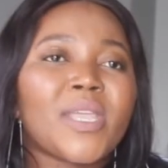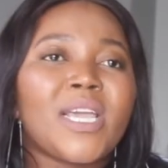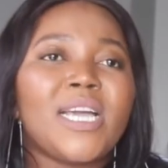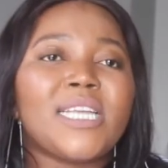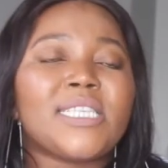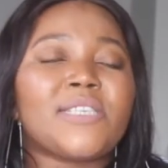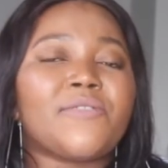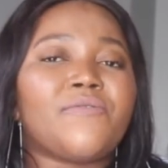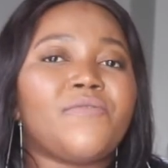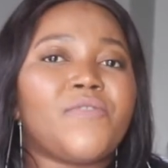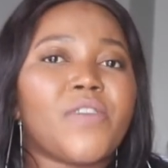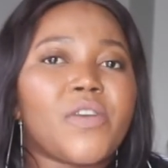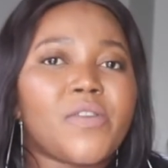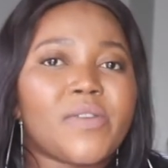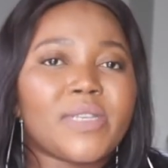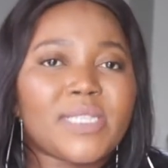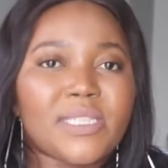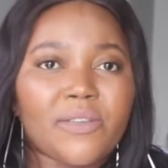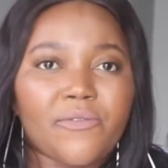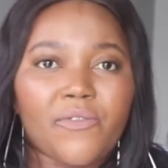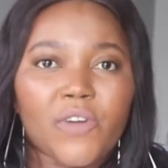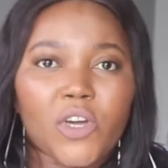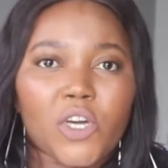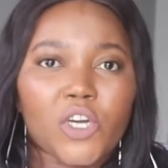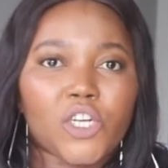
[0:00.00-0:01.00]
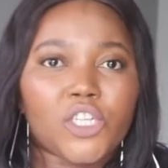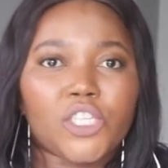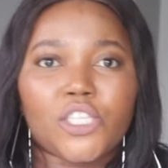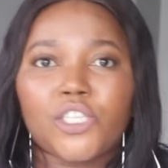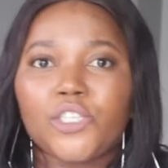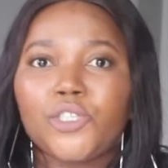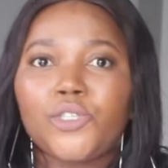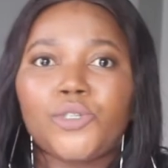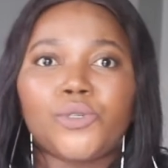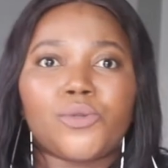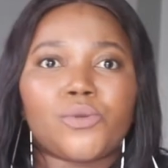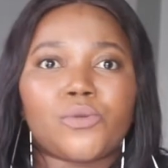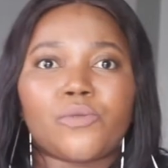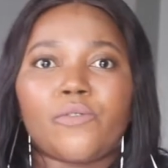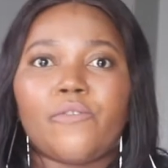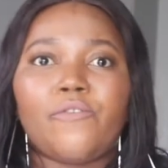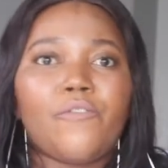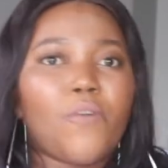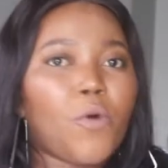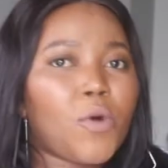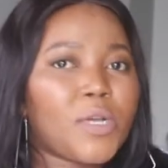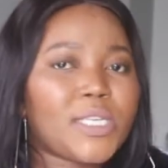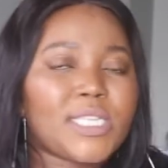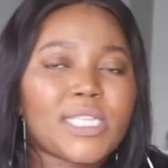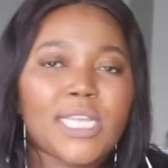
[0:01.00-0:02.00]
It's very difficult to
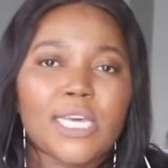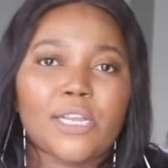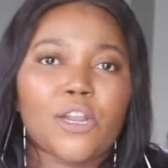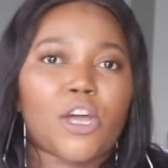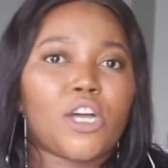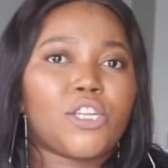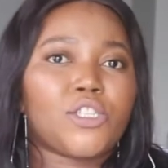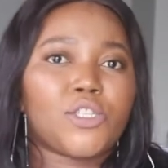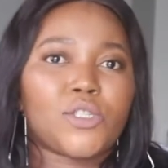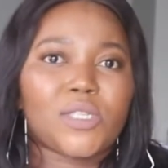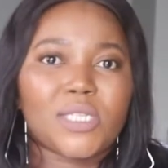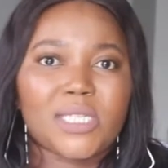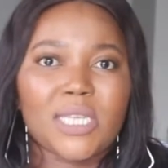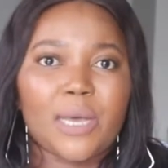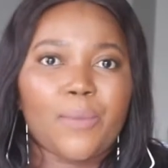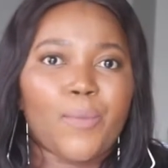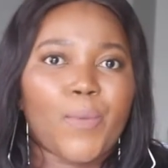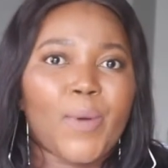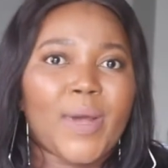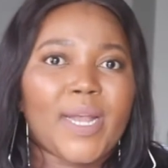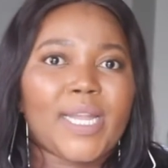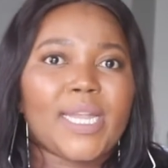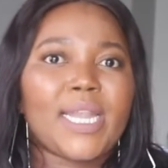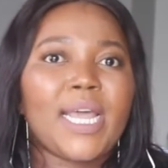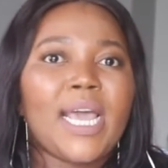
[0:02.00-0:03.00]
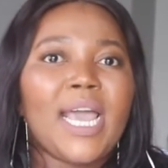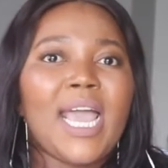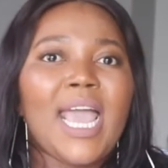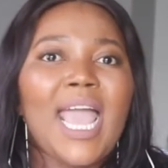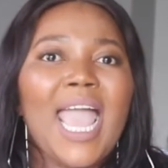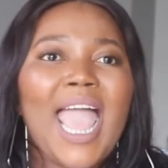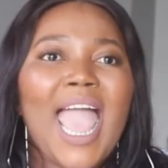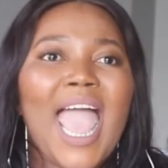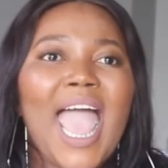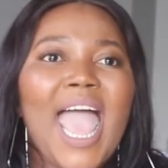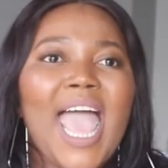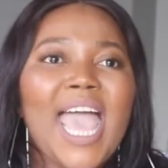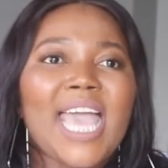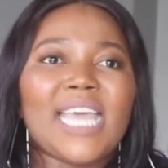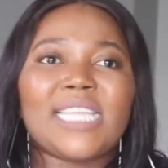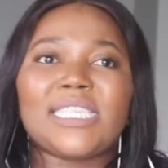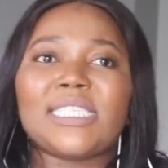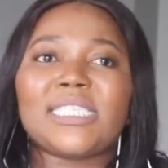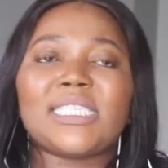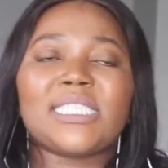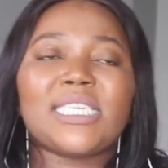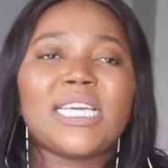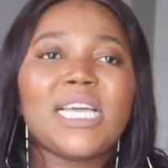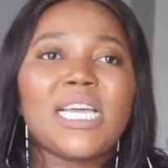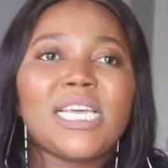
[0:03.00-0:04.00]
force that onto someone,
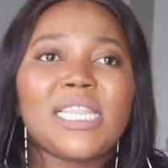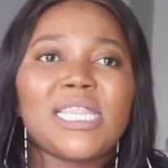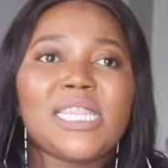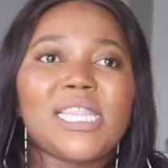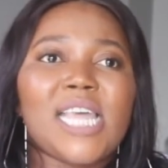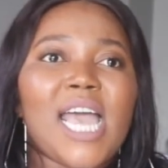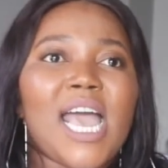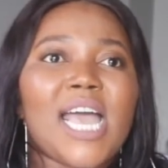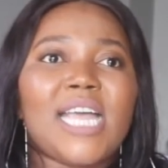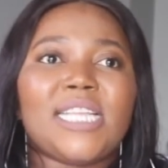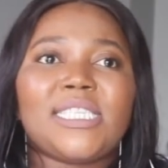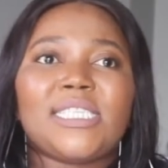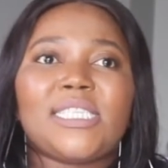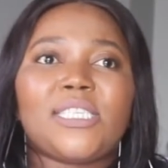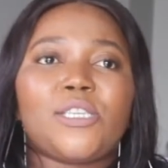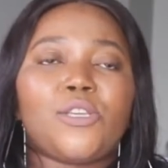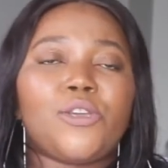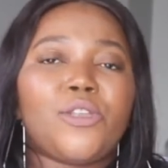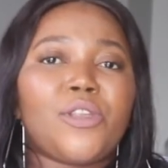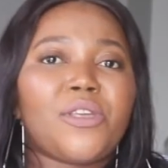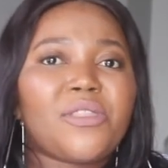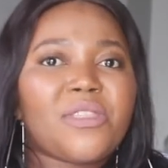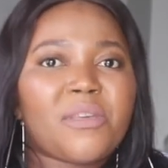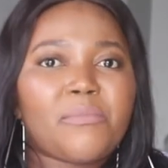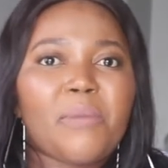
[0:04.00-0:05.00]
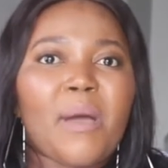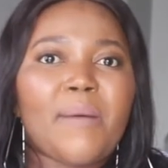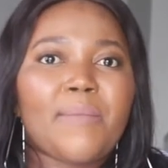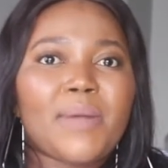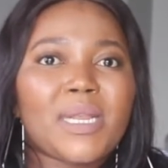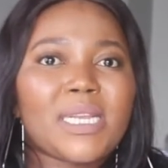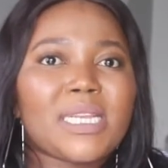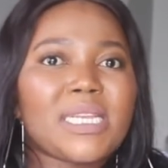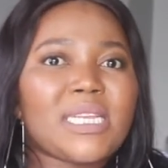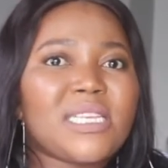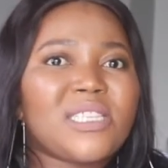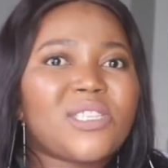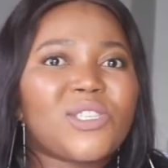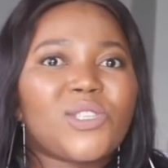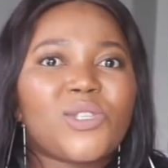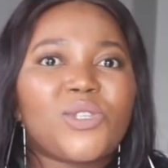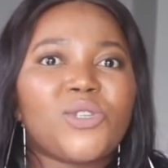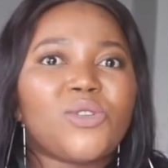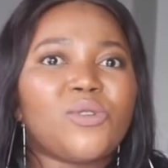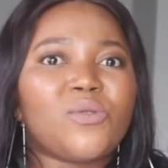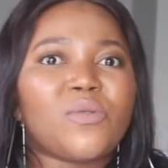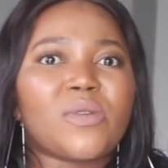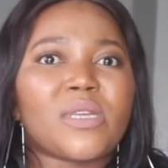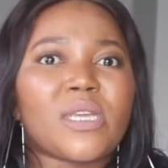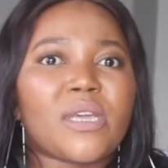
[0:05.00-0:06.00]
and that, you know, the public needs
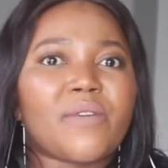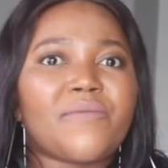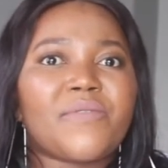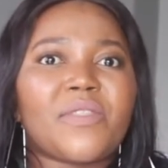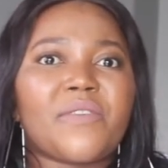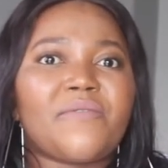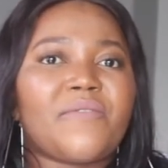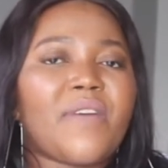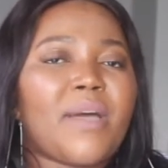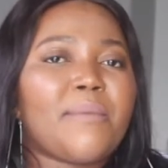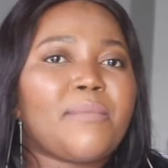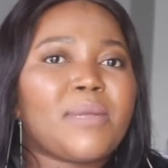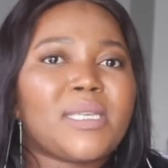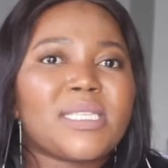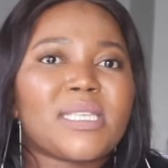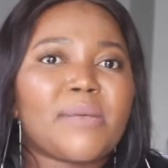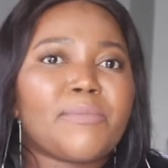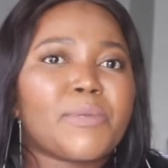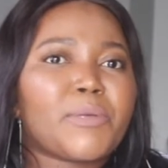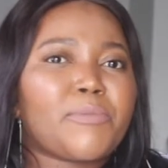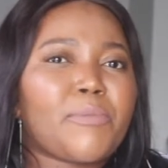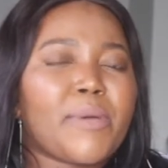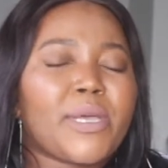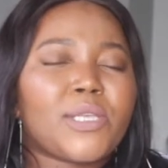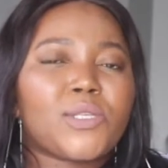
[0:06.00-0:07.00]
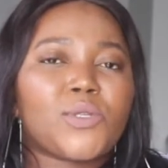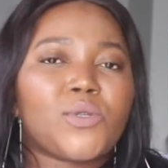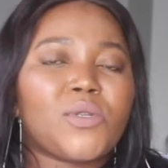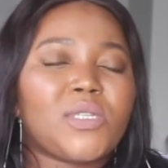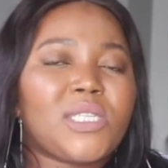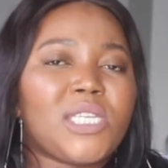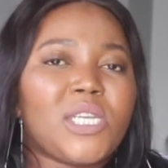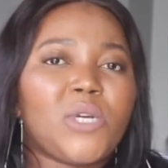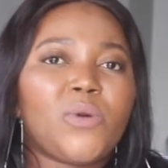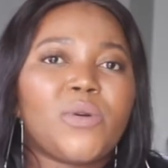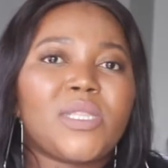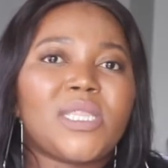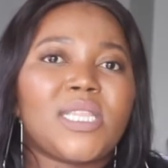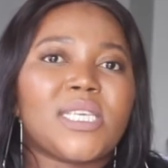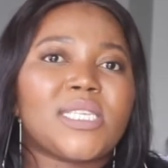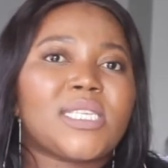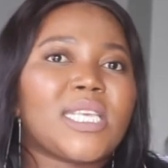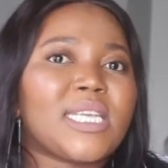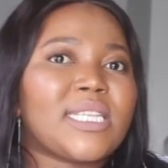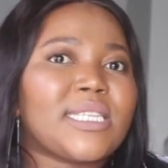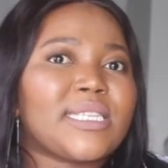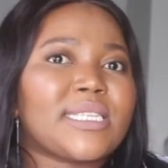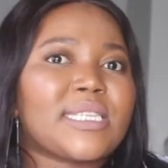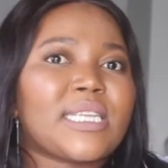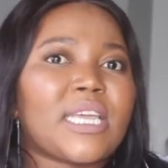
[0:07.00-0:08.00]
to give the family some space to deal with this
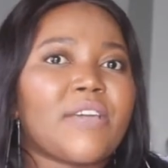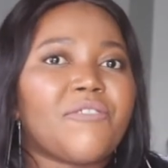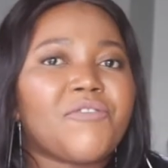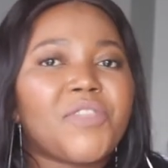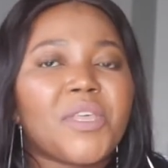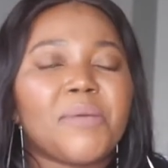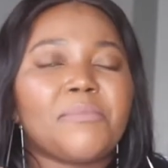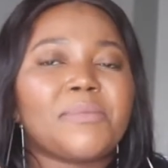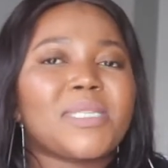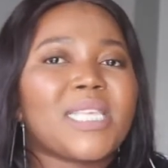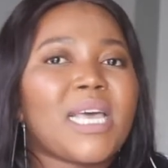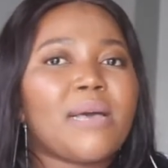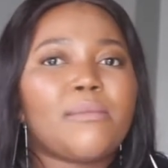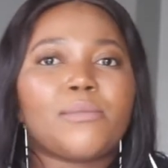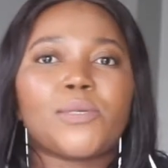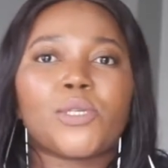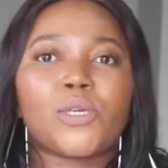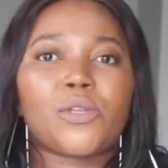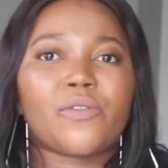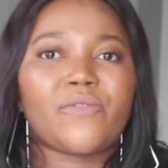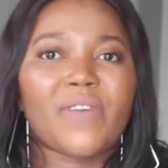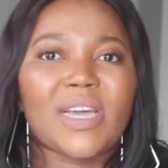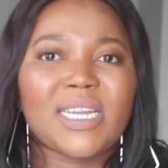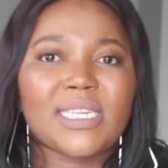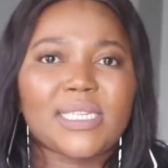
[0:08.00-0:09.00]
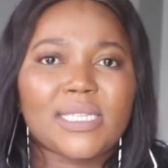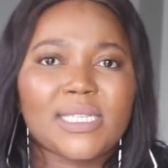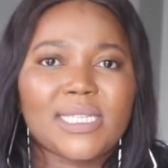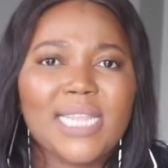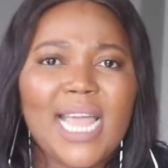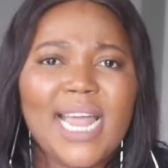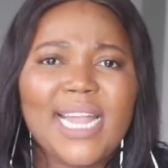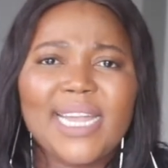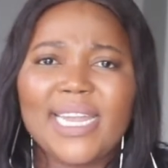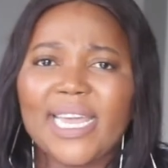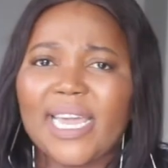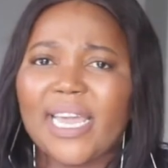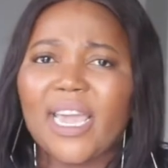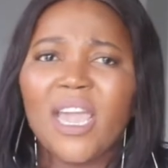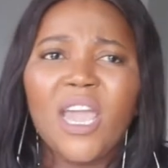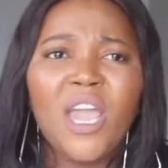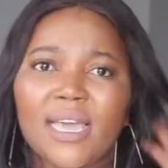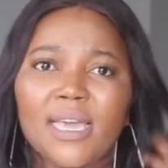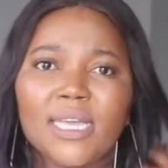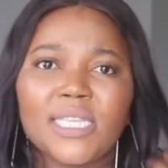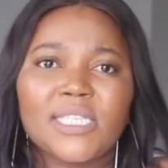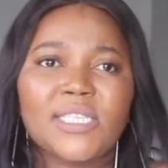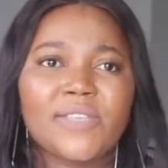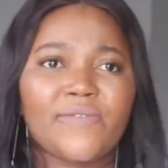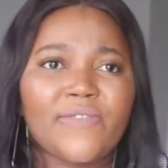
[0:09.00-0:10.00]
and give them some sort of understanding.
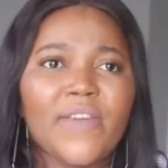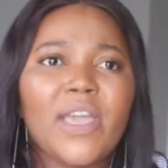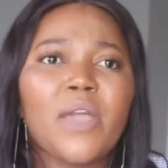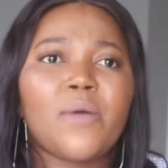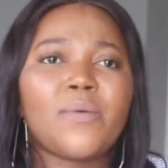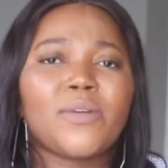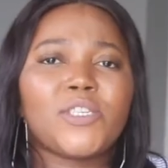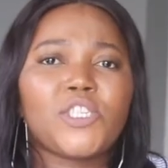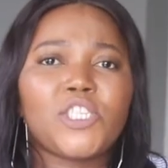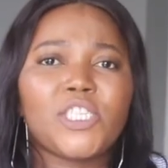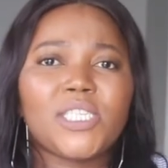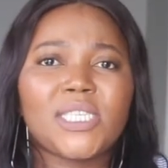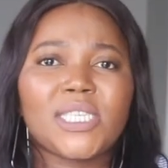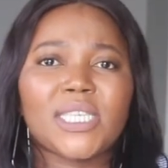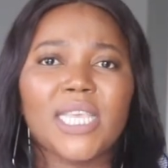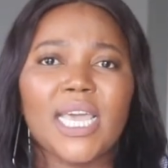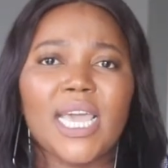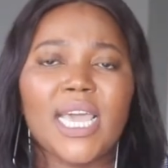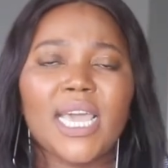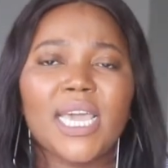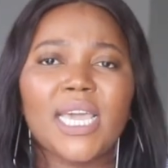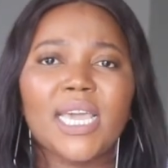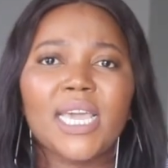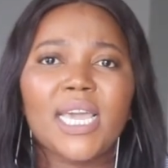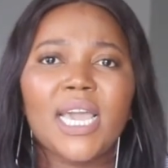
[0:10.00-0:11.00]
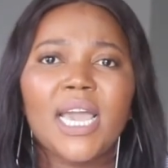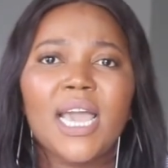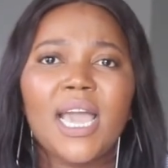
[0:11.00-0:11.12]
It's fair what she's saying,